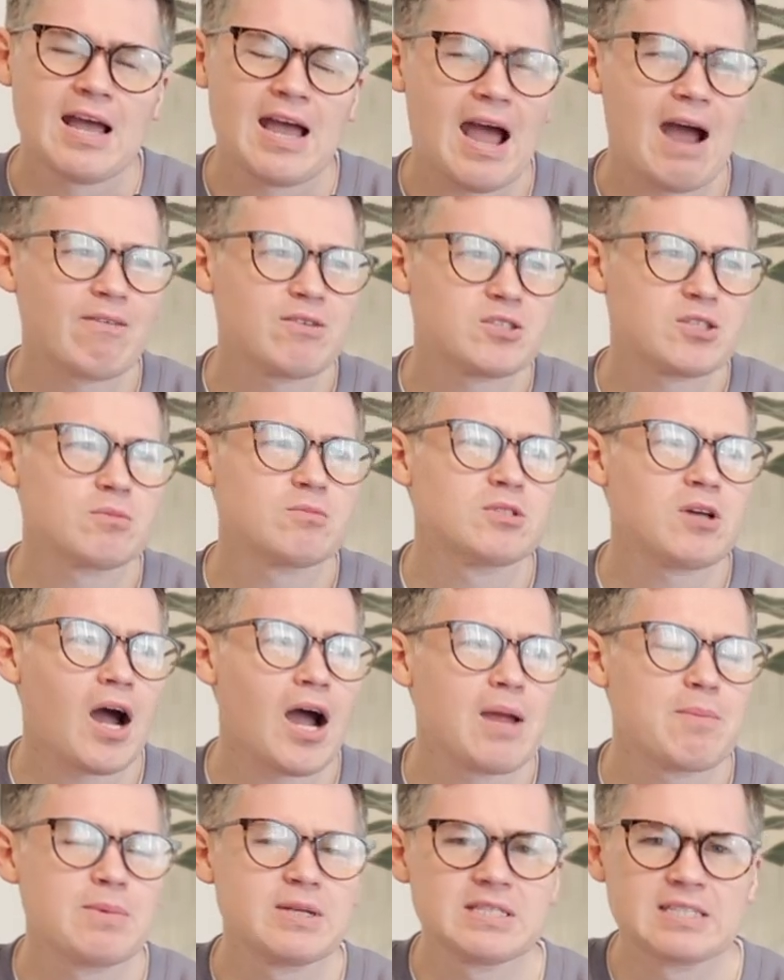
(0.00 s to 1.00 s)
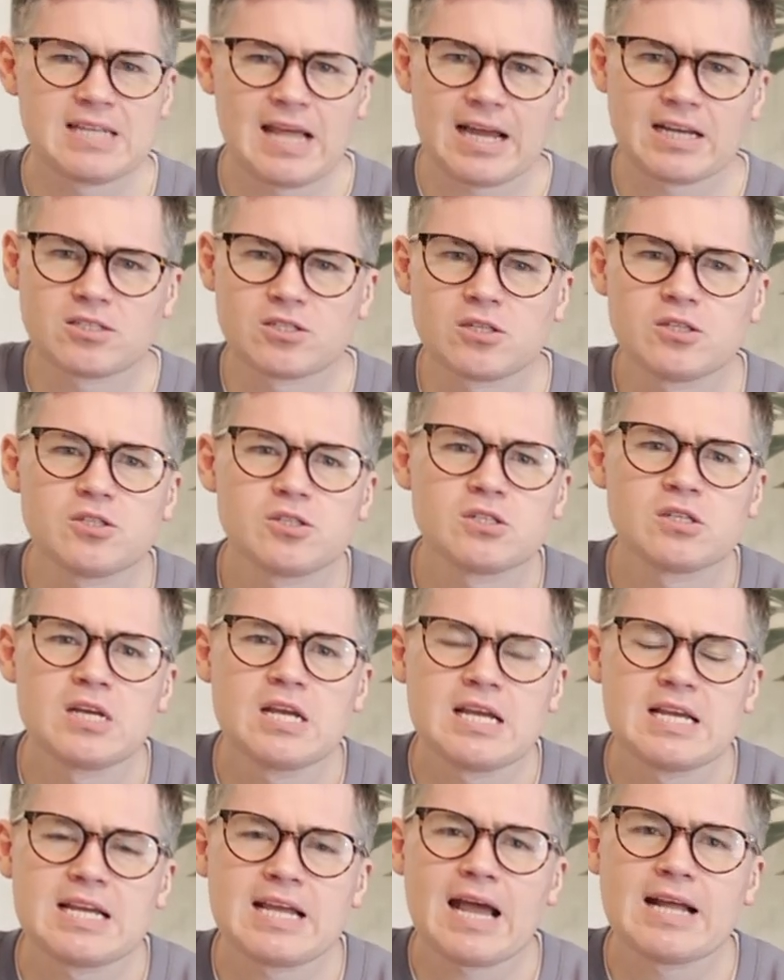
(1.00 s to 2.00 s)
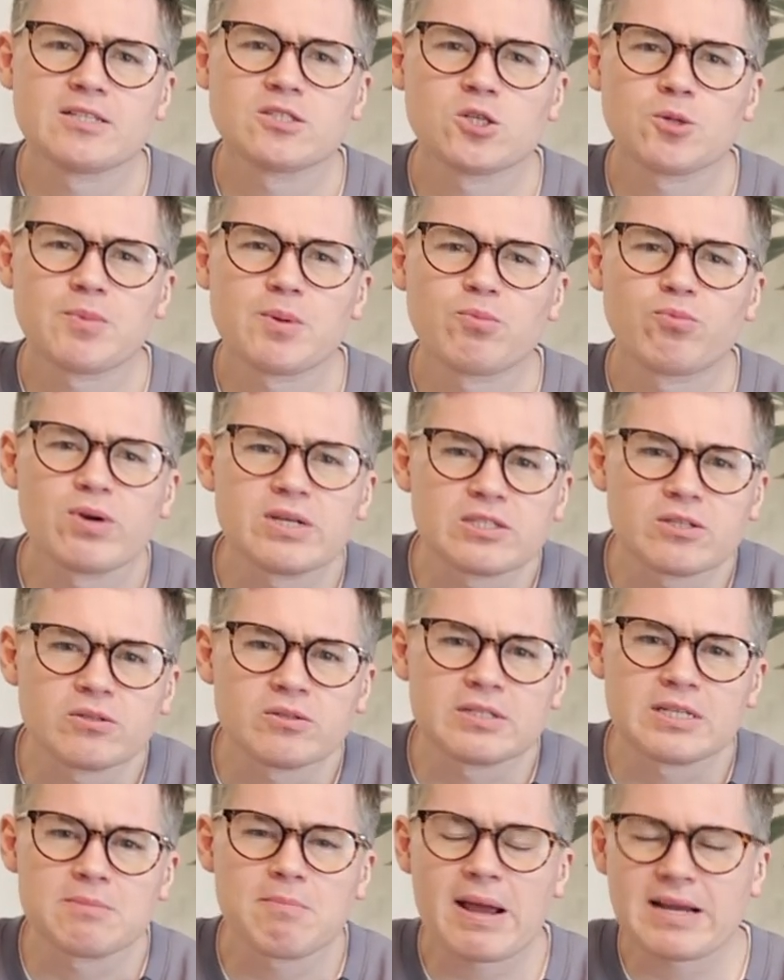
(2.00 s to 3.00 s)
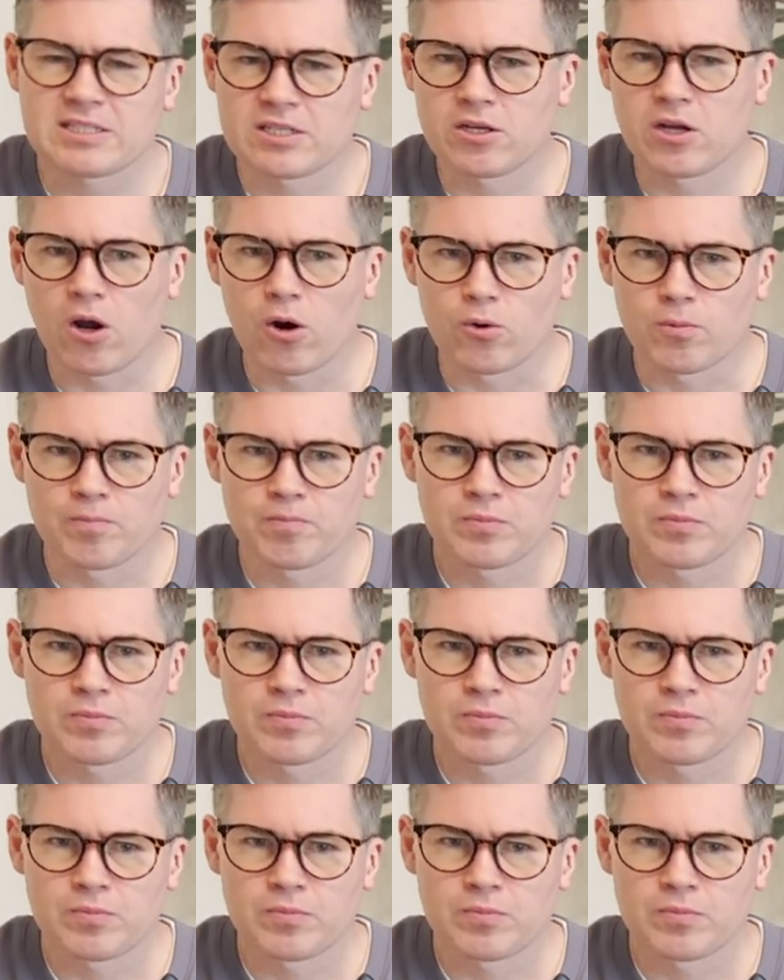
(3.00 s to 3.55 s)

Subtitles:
After some time in Texas, he ends up imprisoned in Mexico.